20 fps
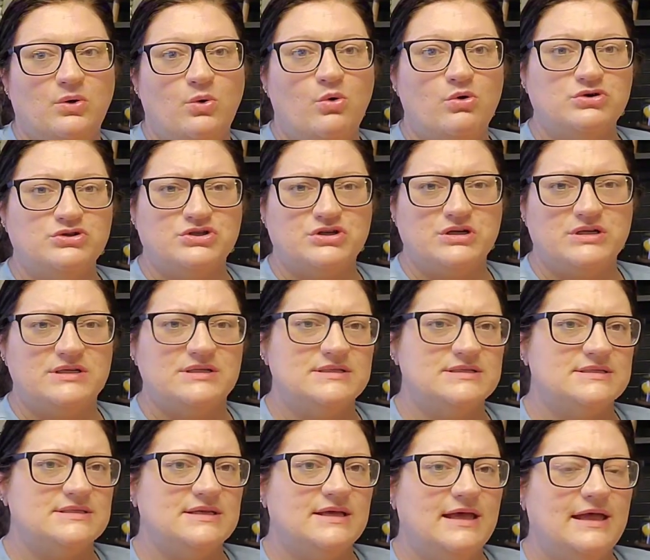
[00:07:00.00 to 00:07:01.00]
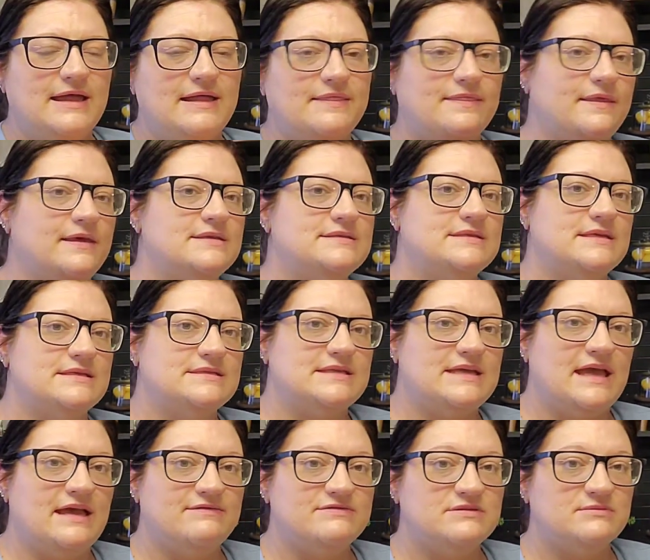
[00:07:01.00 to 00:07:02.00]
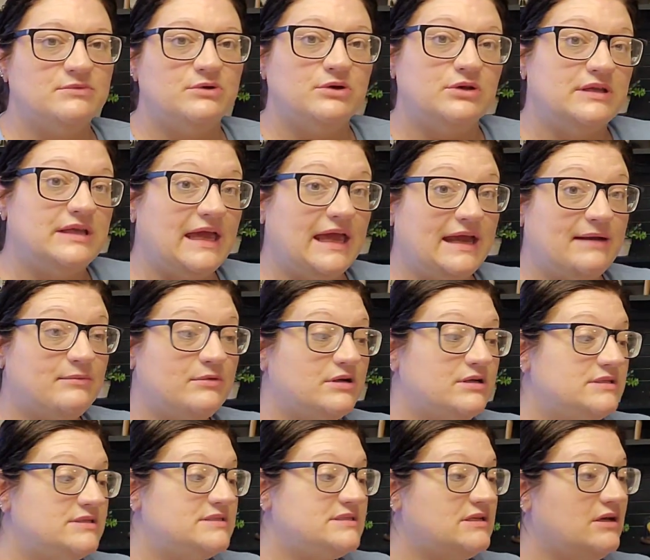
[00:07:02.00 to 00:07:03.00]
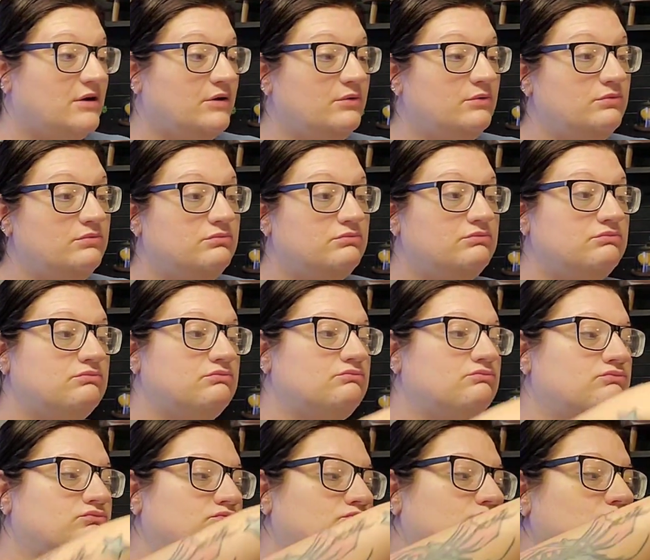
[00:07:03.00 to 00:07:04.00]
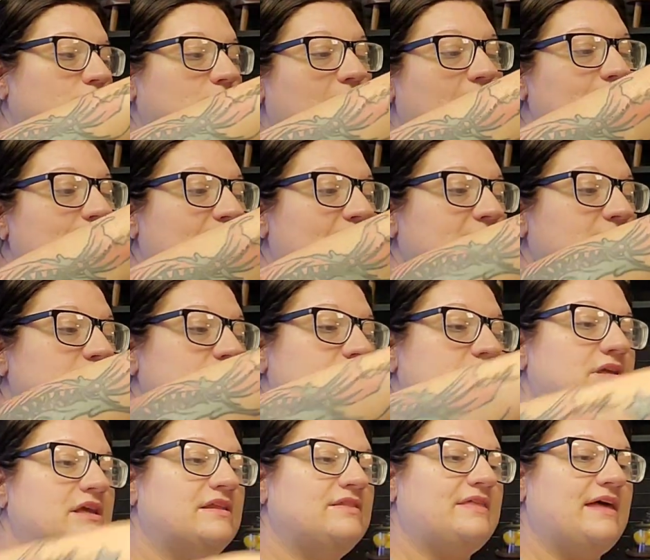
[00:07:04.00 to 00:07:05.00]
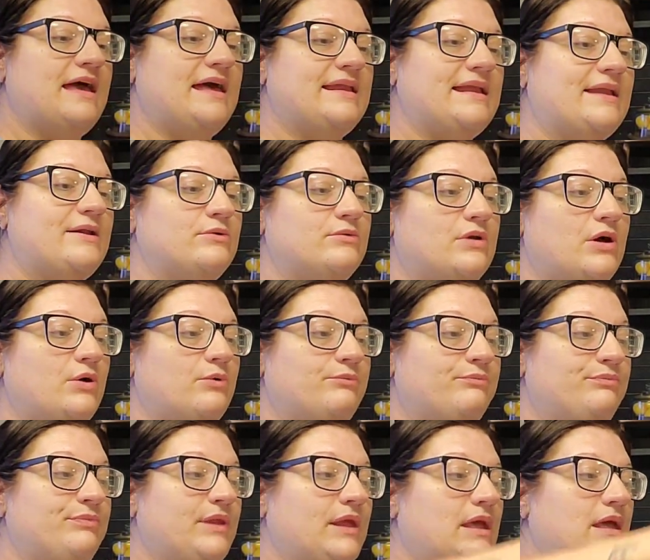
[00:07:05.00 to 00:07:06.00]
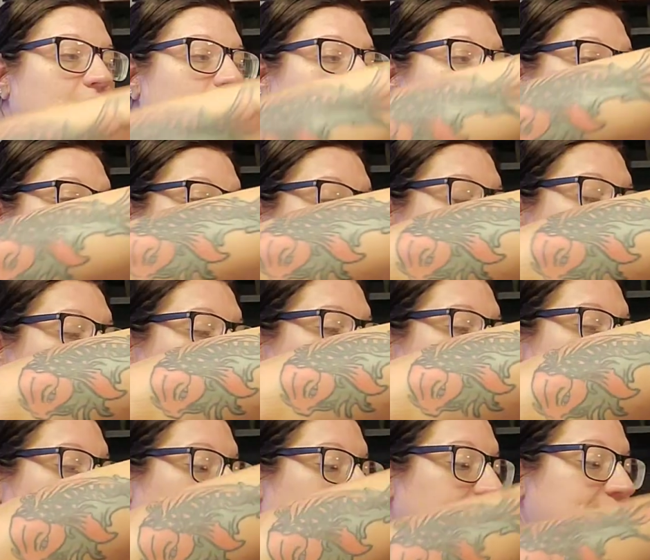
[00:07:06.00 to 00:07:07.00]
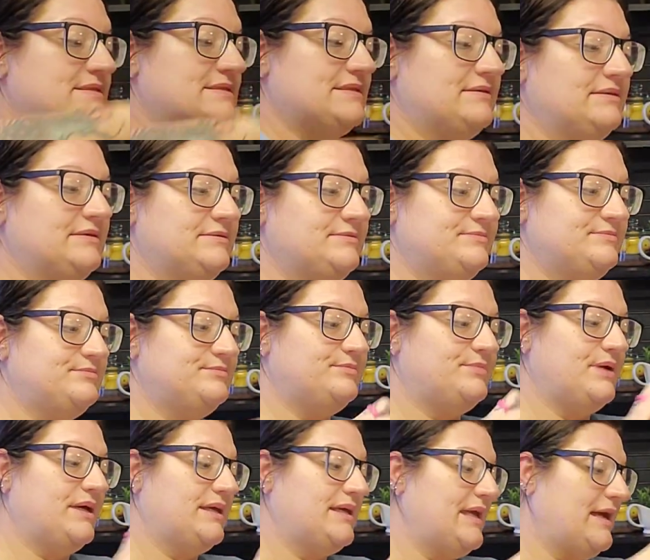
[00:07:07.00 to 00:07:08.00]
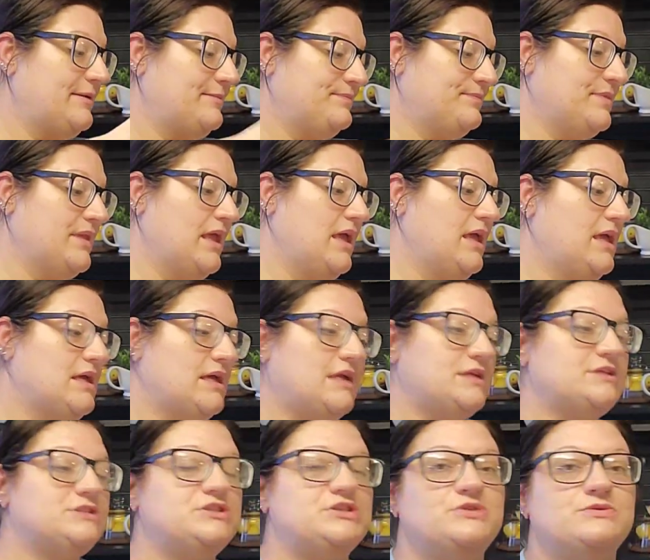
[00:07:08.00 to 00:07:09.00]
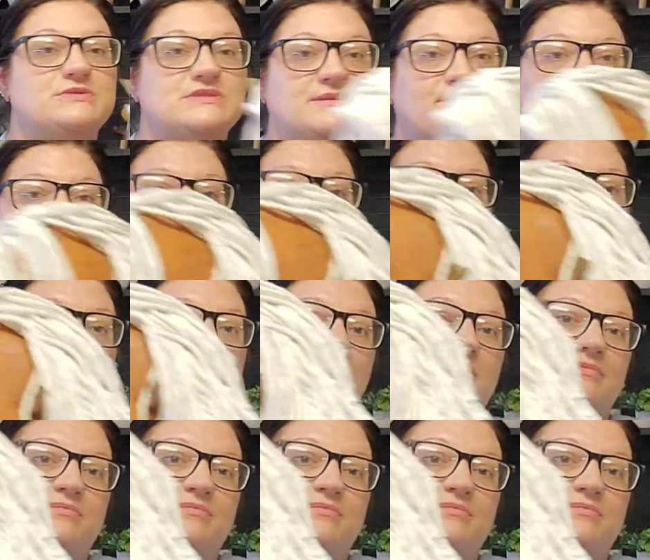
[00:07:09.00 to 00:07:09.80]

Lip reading: Ultras. It says they have some good cameras, so I might get that. I don't know. It all depends. But yeah, I just used the mop